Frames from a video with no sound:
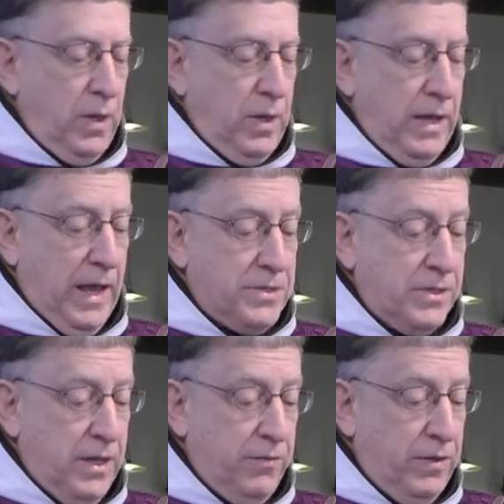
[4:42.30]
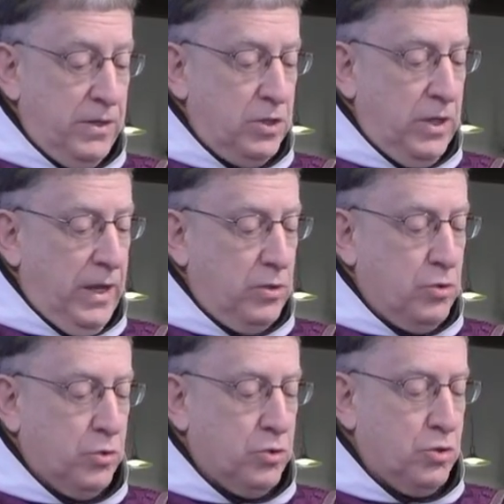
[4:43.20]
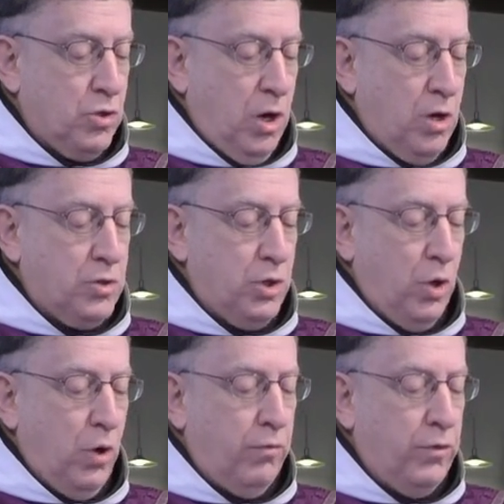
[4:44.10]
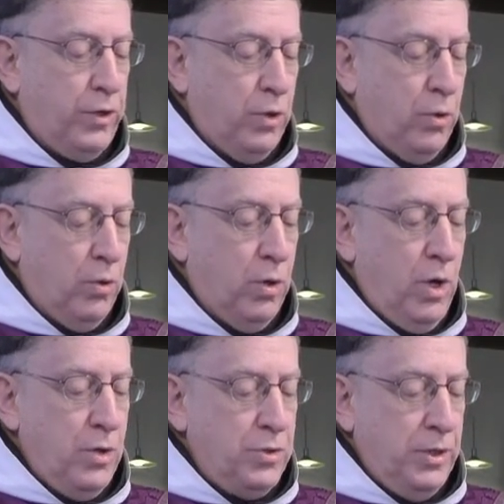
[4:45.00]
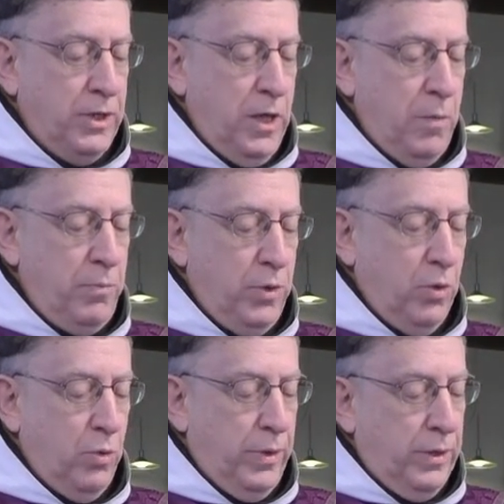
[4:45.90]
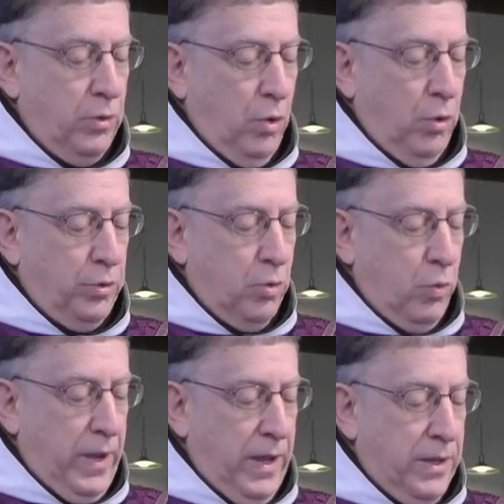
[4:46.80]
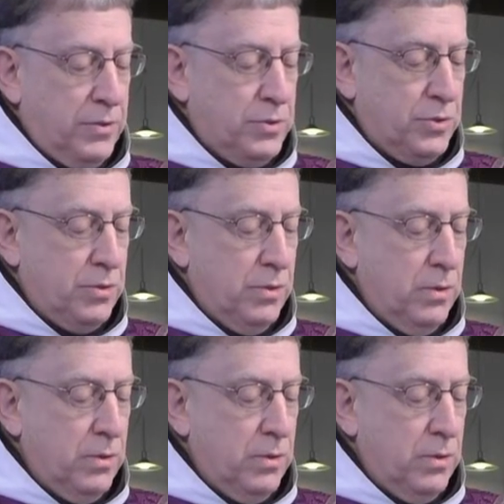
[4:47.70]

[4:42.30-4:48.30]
He has given his angels charge over you to keep you in all your ways.